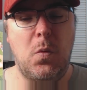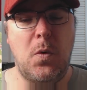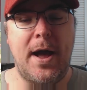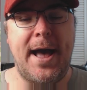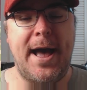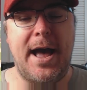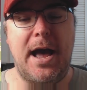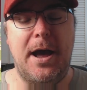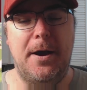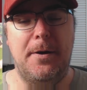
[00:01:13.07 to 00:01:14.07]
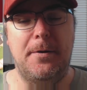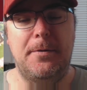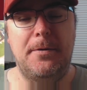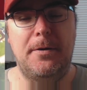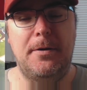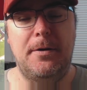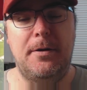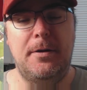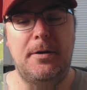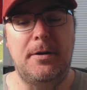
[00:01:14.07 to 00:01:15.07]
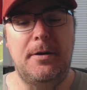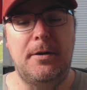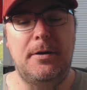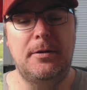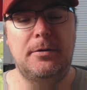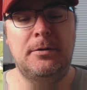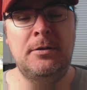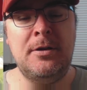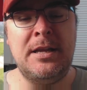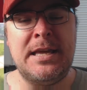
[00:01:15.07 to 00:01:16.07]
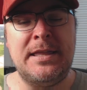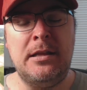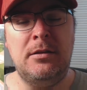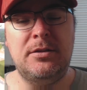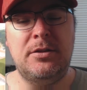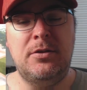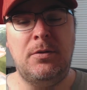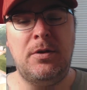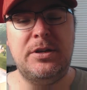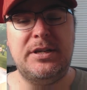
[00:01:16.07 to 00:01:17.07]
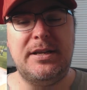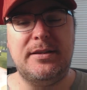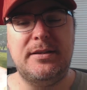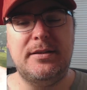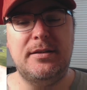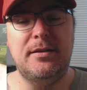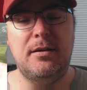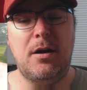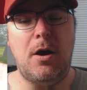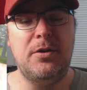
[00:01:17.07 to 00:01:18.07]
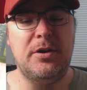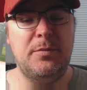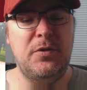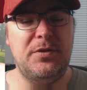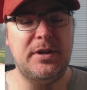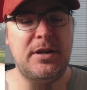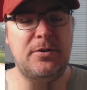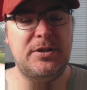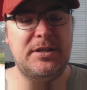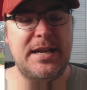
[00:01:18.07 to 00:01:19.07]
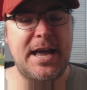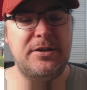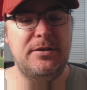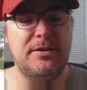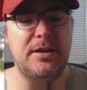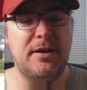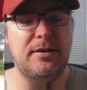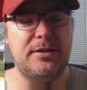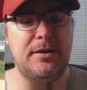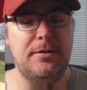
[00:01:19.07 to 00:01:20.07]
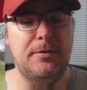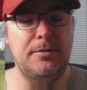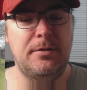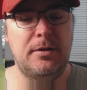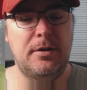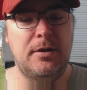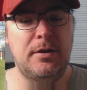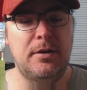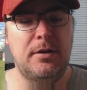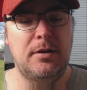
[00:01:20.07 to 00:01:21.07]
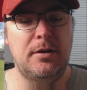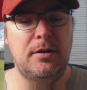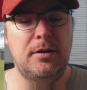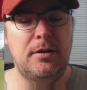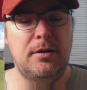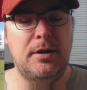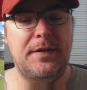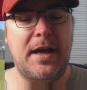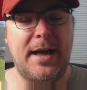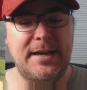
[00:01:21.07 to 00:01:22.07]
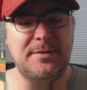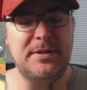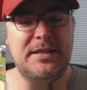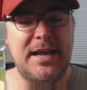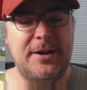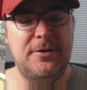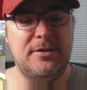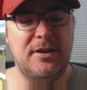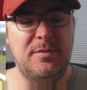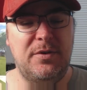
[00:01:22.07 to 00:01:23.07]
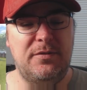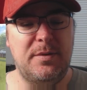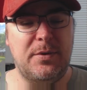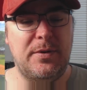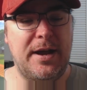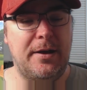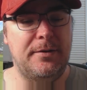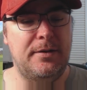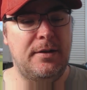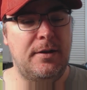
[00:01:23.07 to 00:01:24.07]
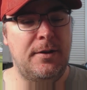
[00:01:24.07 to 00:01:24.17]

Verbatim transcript: Wow. Look at that. That looks gorgeous. Oh, they're going to move the coaches' statues there, too. And the Heisman statues, they're going to move them around.